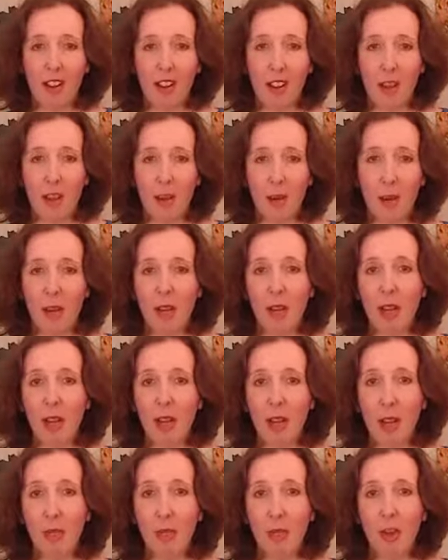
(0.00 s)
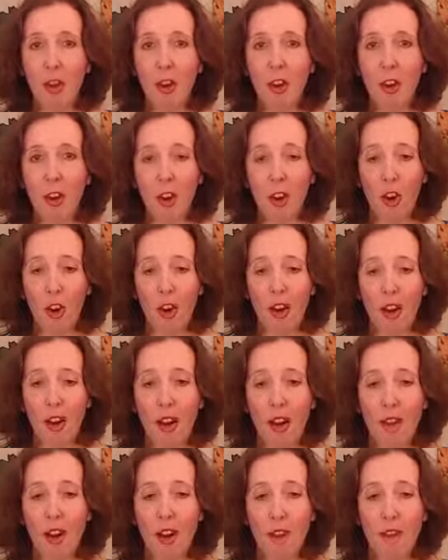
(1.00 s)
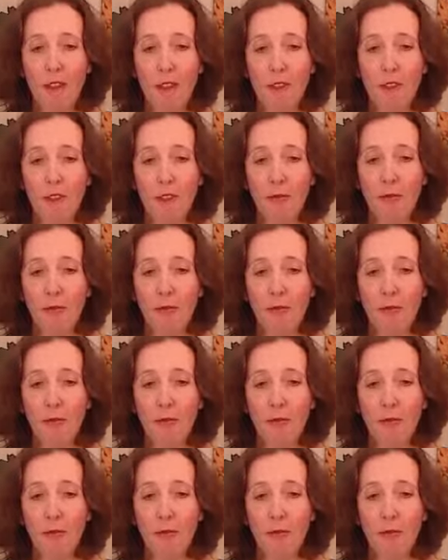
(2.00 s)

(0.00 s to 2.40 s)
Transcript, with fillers: But as time's gone on, I've